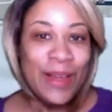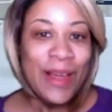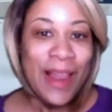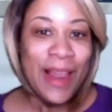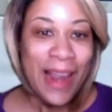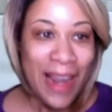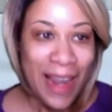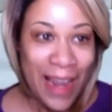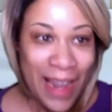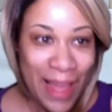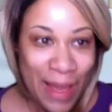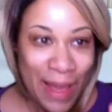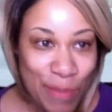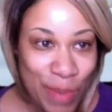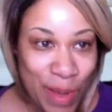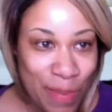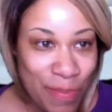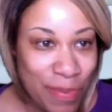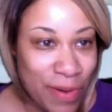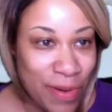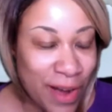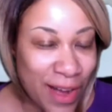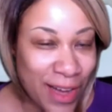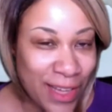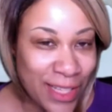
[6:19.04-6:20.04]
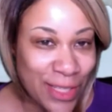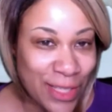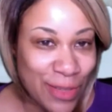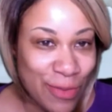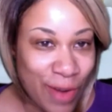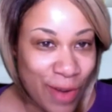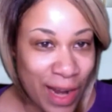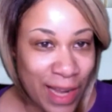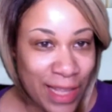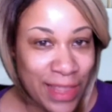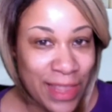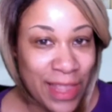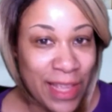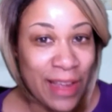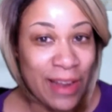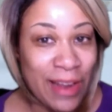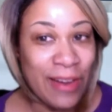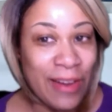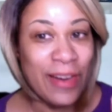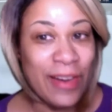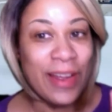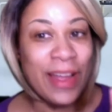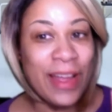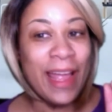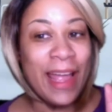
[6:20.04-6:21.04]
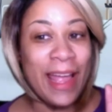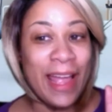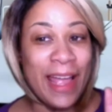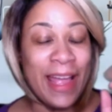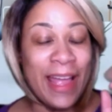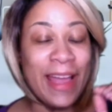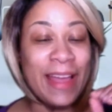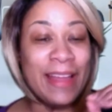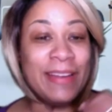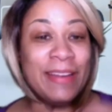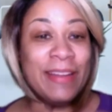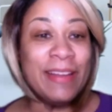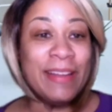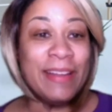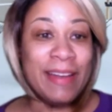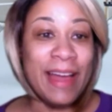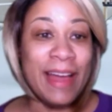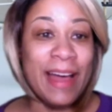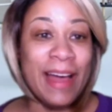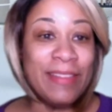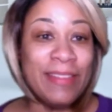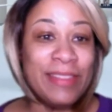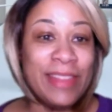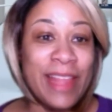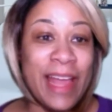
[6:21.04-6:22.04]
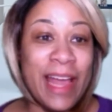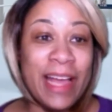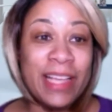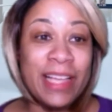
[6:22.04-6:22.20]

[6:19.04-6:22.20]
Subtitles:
Let me pause right there. And now